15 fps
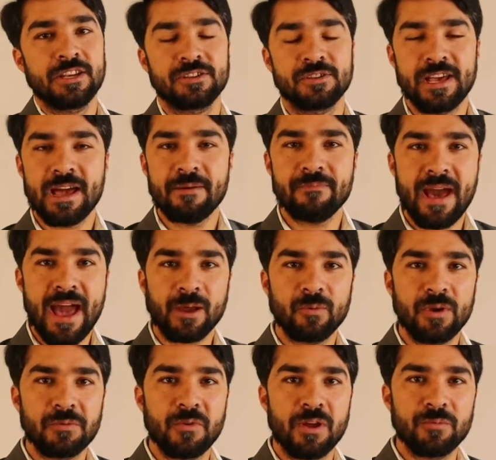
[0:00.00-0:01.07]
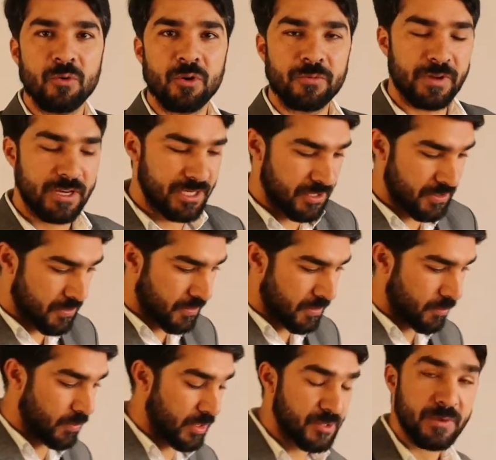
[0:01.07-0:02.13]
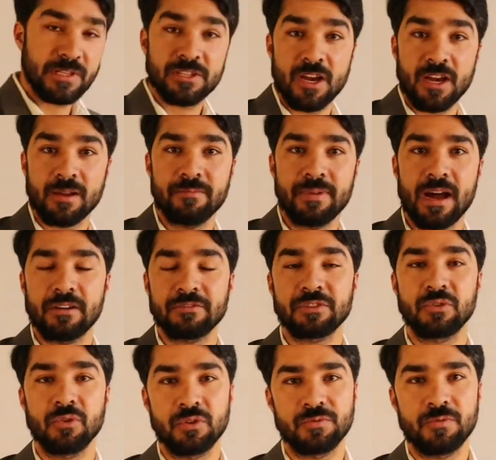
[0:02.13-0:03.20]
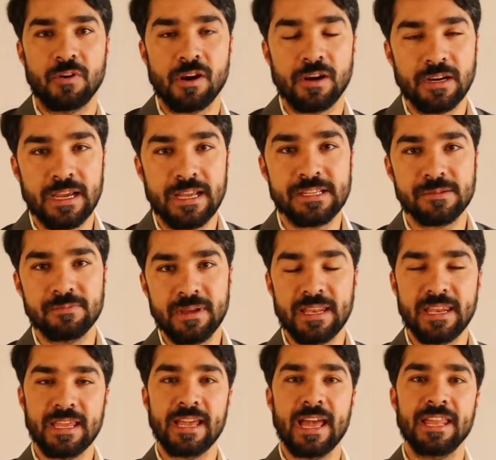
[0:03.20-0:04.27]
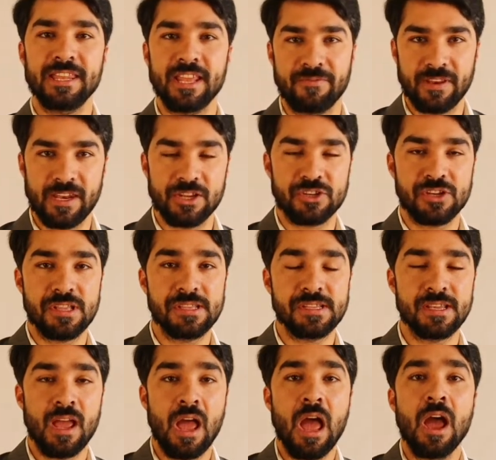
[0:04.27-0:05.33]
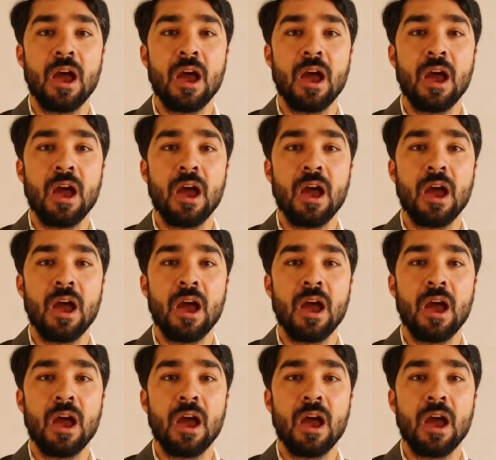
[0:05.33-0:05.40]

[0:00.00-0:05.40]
Today I am back with one more video which will talk about Cold War, its meaning and definitions.